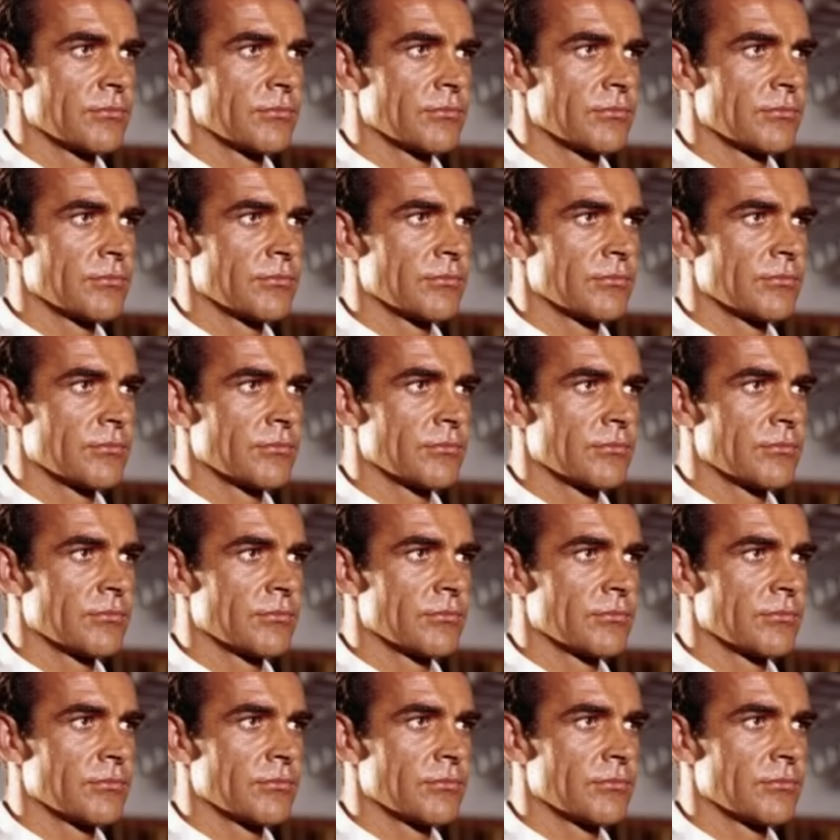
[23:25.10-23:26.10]

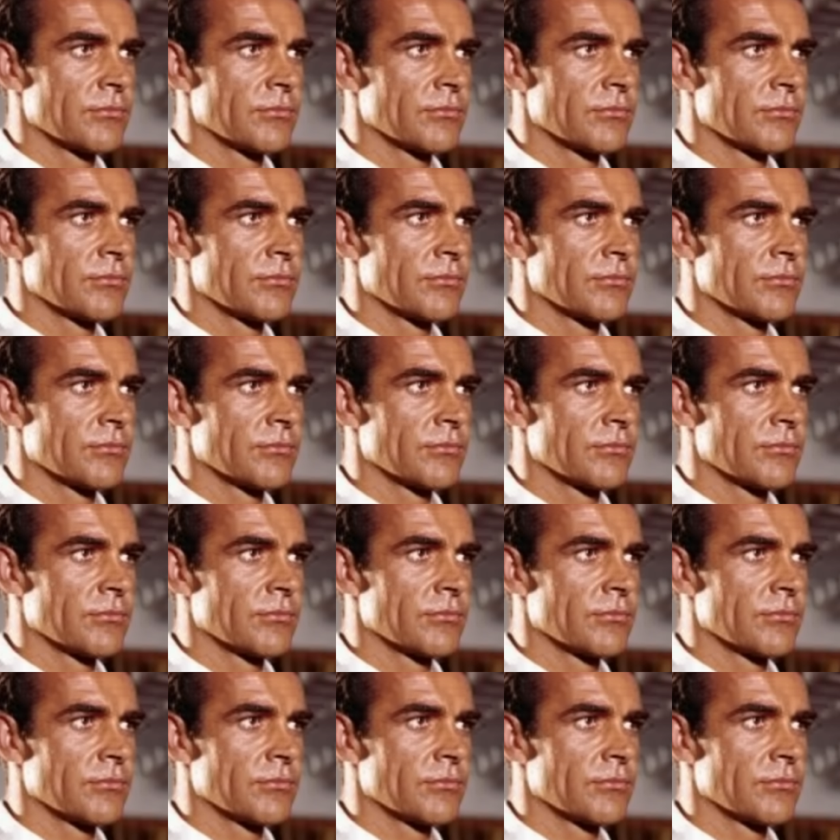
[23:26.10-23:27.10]

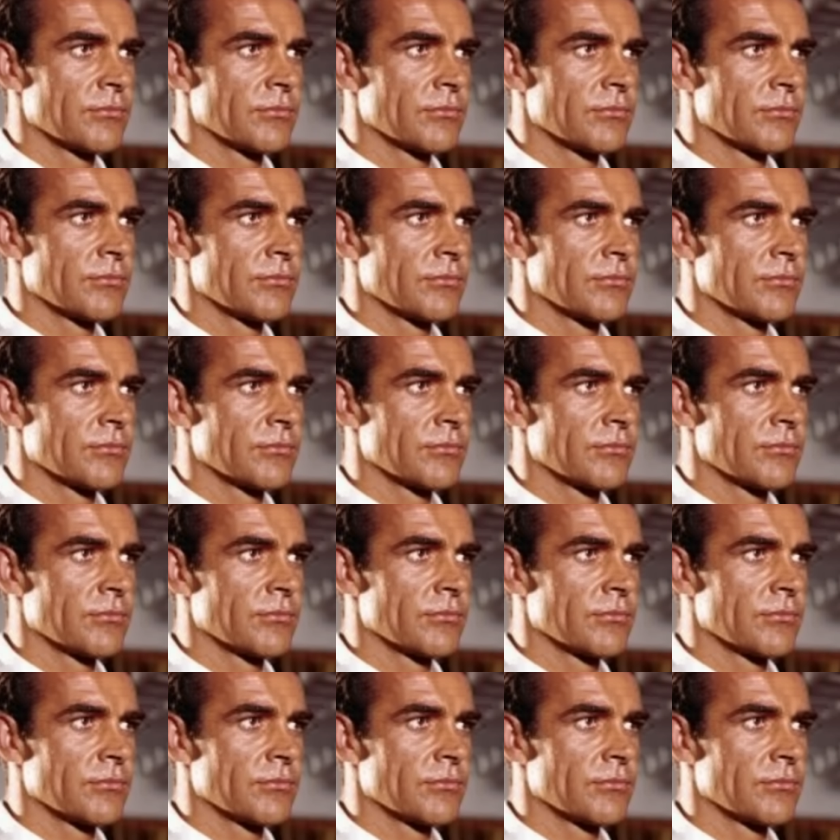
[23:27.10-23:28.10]

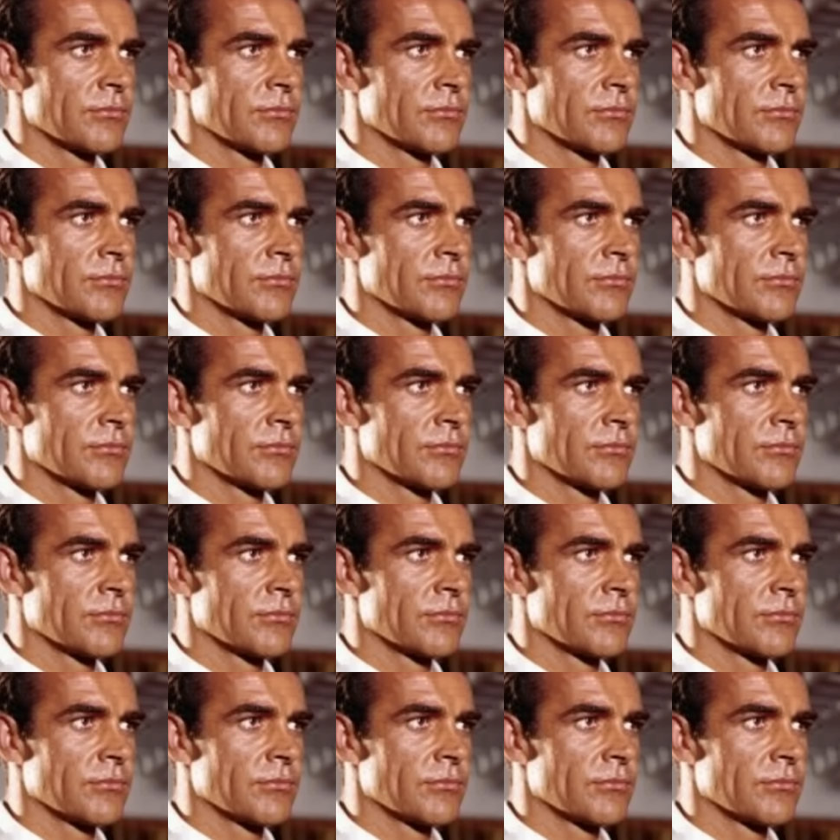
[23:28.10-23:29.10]

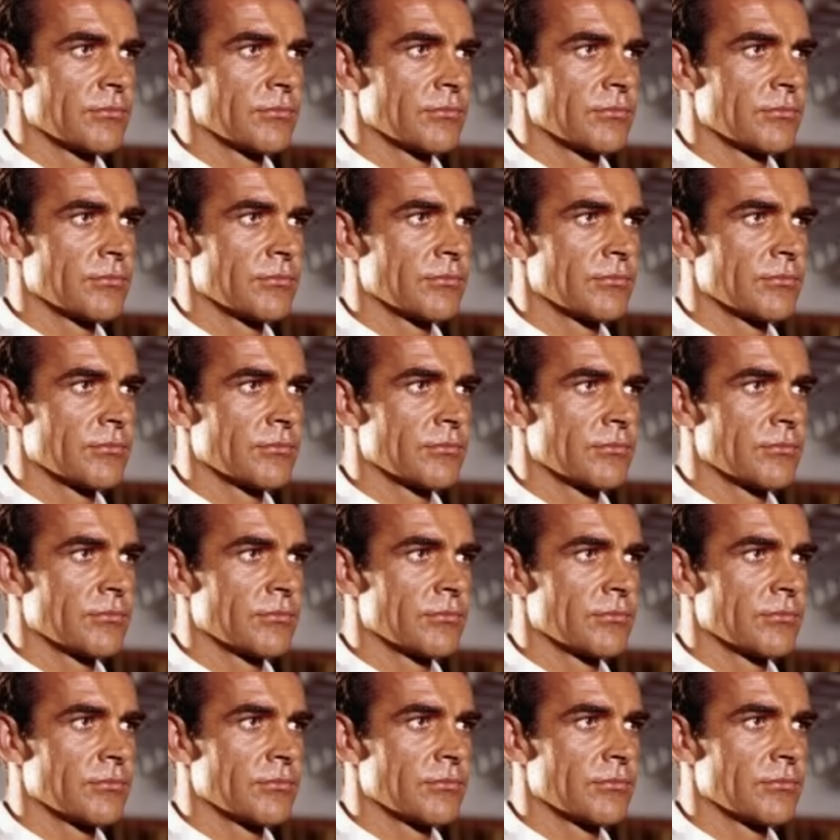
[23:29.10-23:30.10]

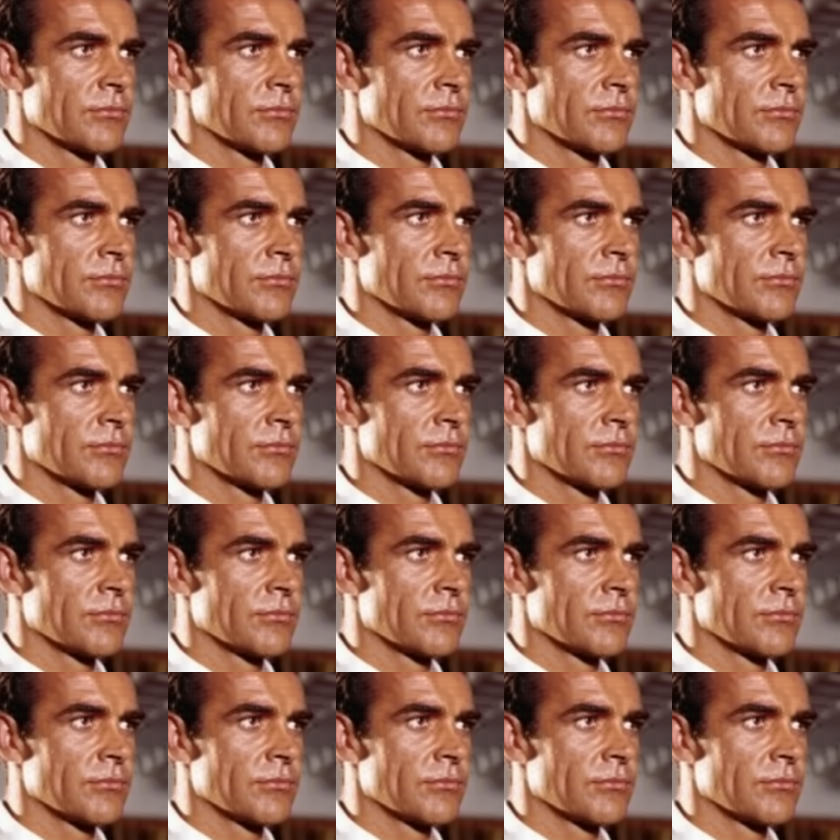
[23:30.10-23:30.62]
The person shown says nothing.